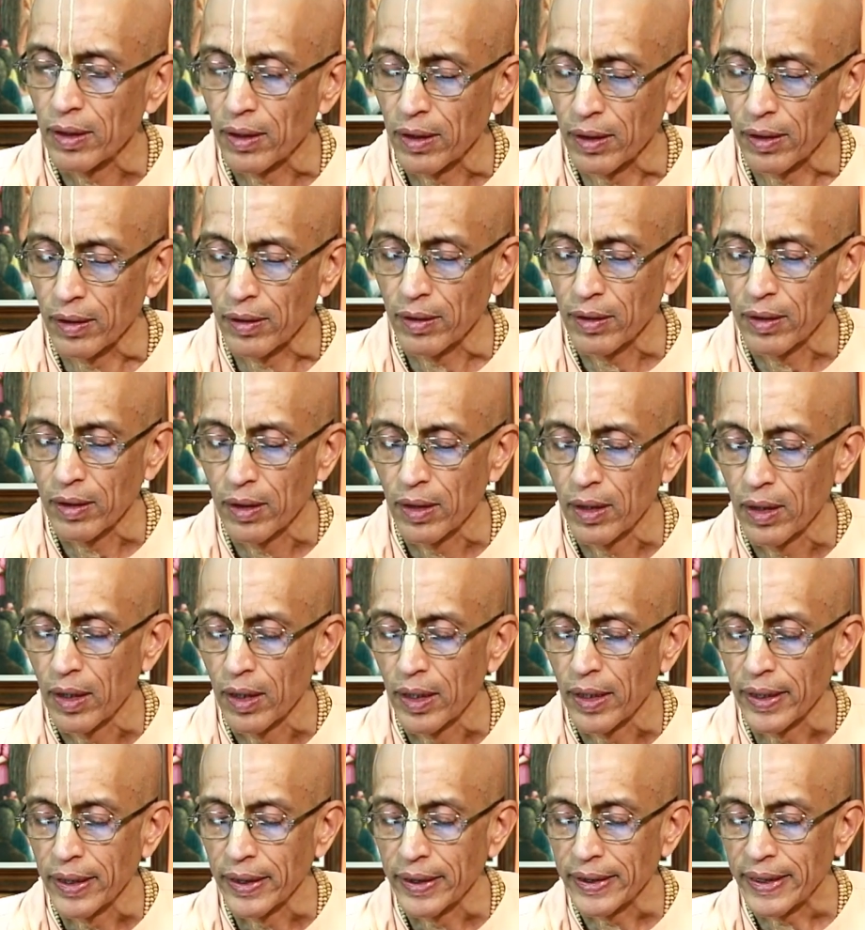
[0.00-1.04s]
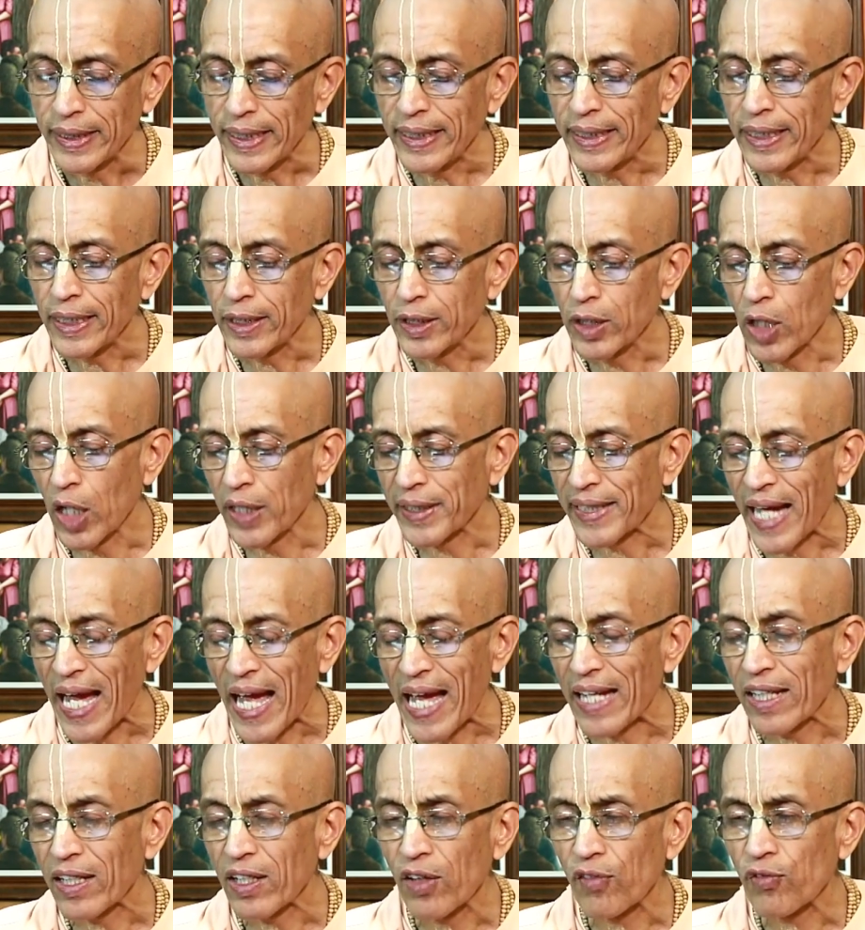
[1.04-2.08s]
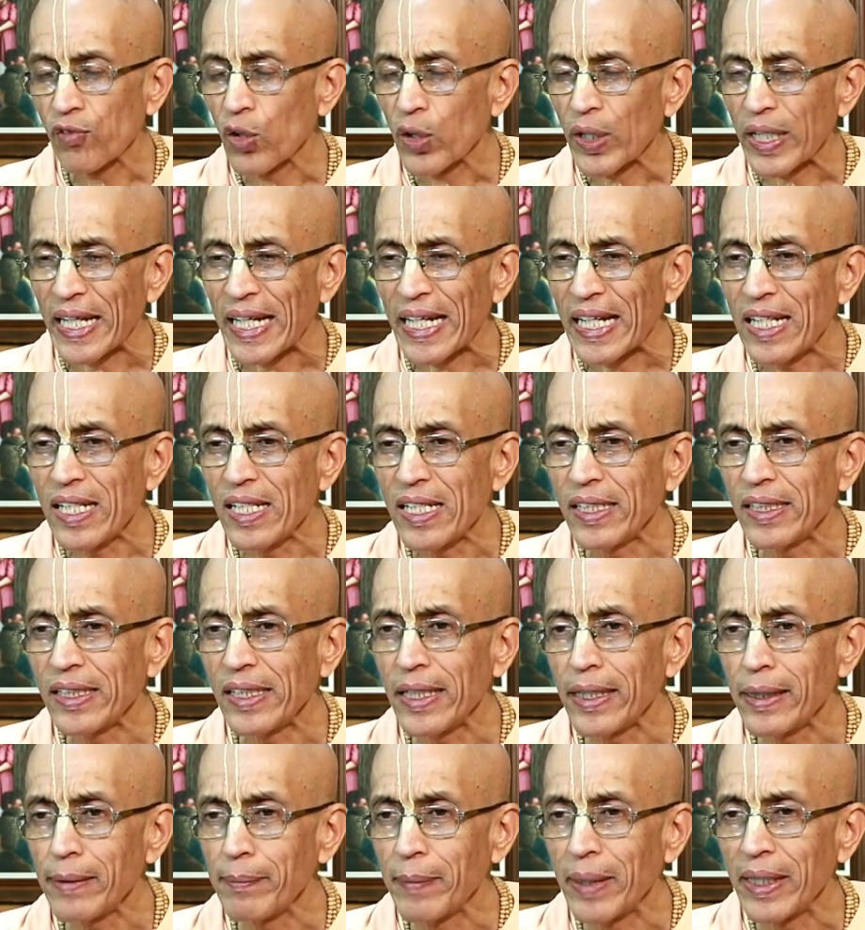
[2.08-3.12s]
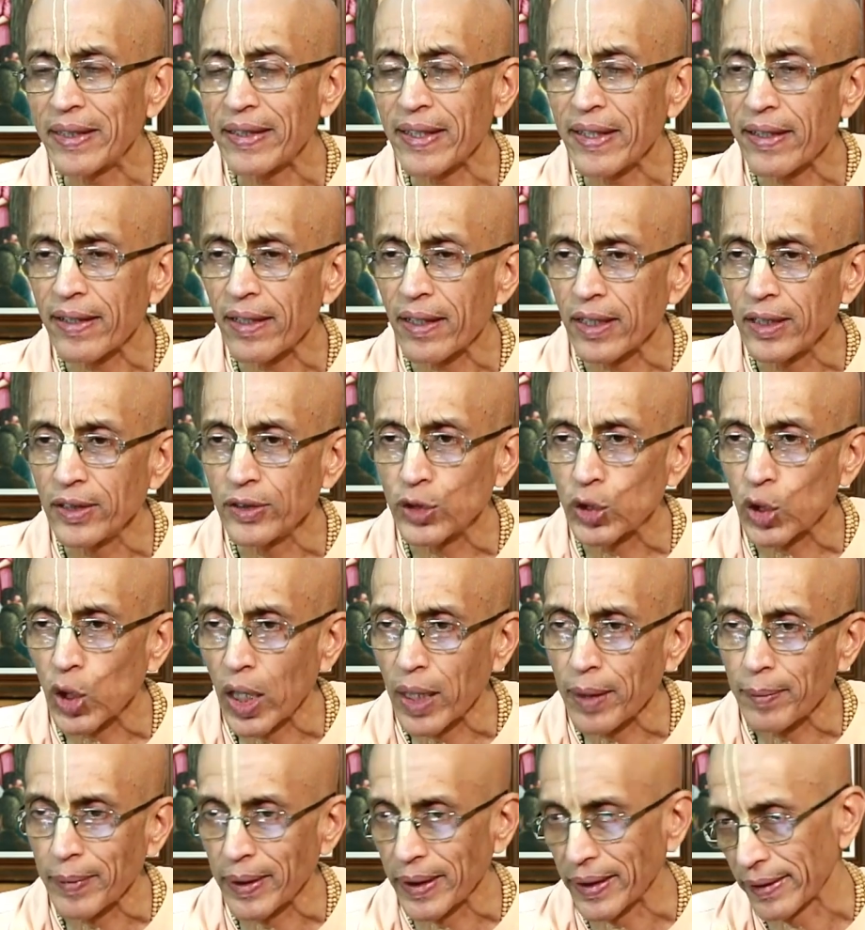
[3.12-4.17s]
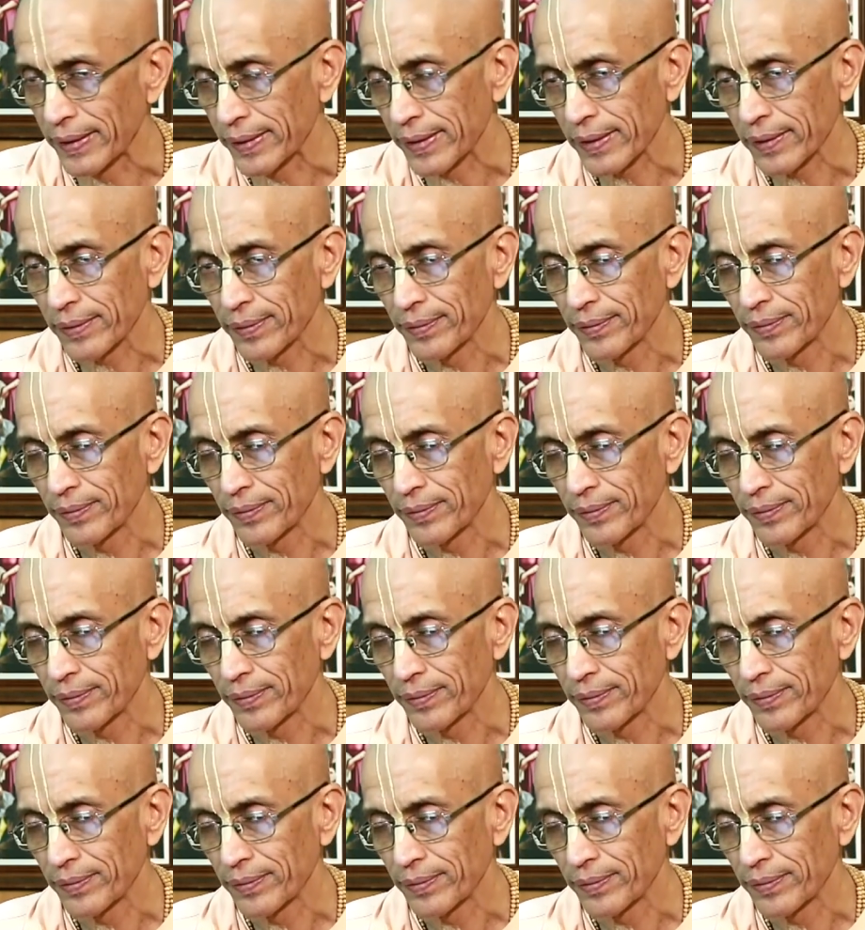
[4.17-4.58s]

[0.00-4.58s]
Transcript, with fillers: Uh, he did not hanker for any material enjoyment.